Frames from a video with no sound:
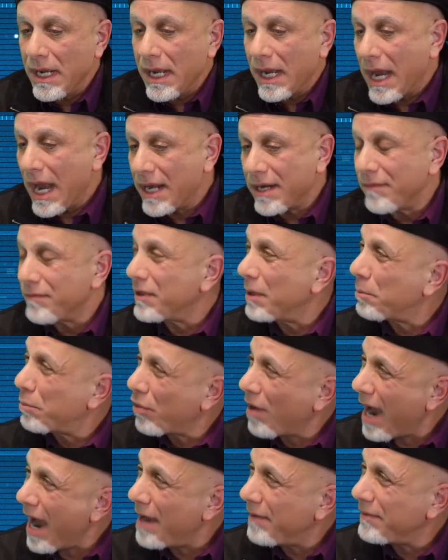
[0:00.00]
kind of
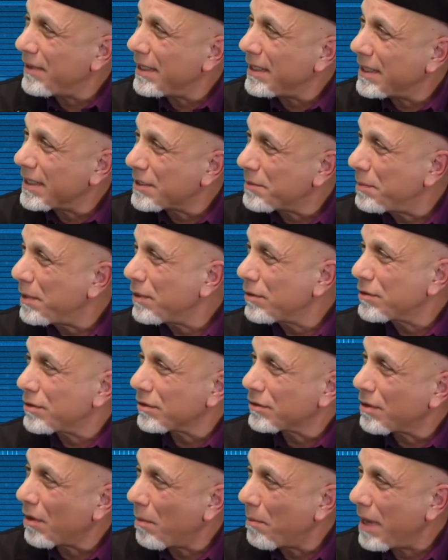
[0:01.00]
deprived in the
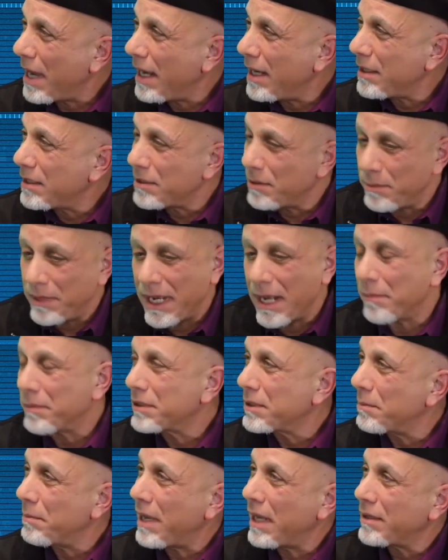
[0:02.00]
spiritual domain to be able
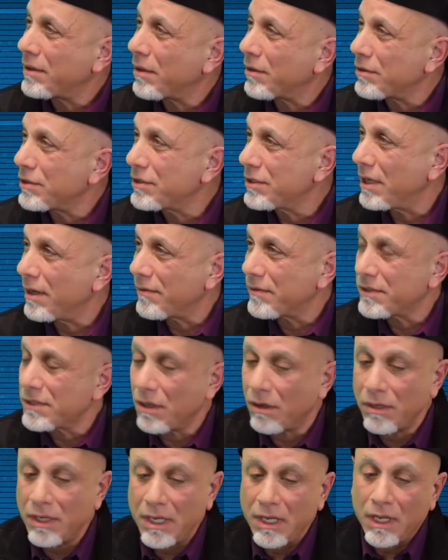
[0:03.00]
to make those shifts.
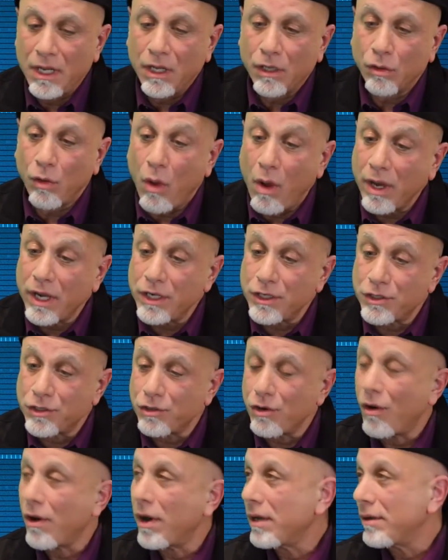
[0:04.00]
So long and
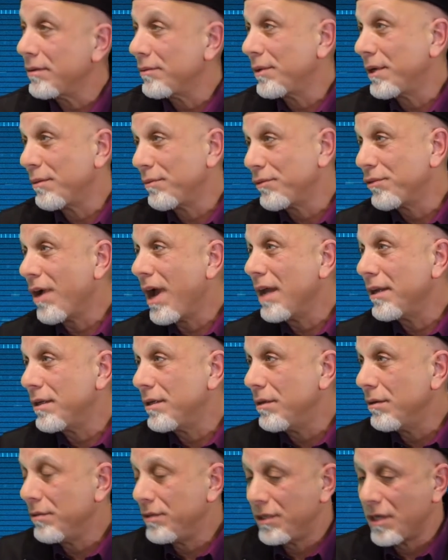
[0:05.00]
short, what I'm trying to
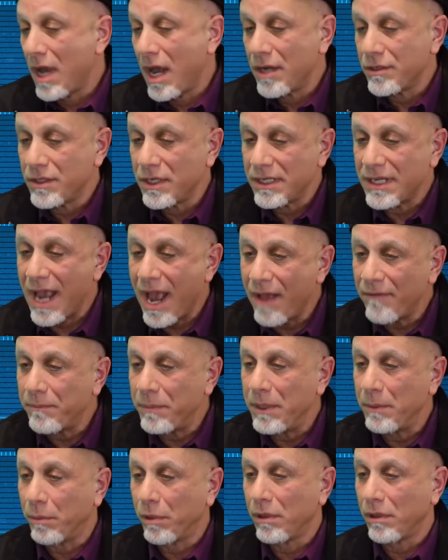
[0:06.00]
do, Josh, is have
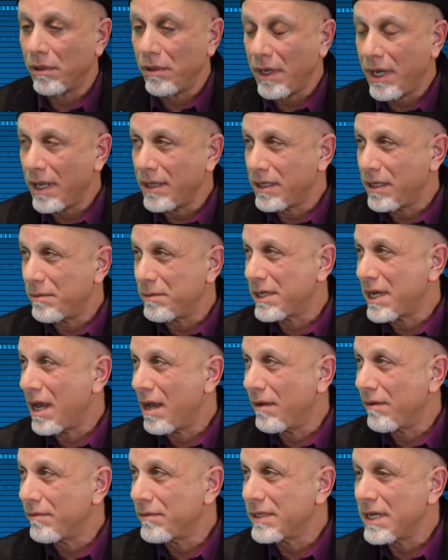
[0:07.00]
people look at
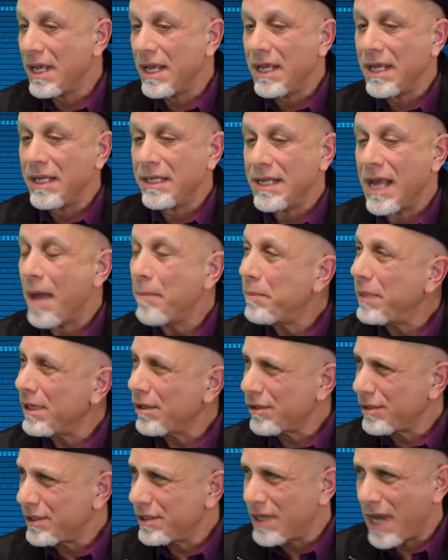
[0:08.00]
themselves, not
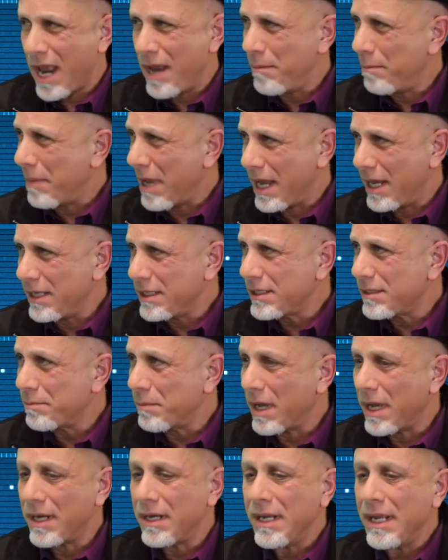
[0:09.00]
be shame-based,
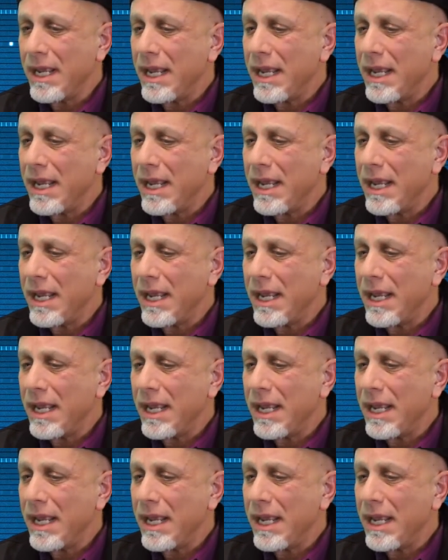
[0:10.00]
but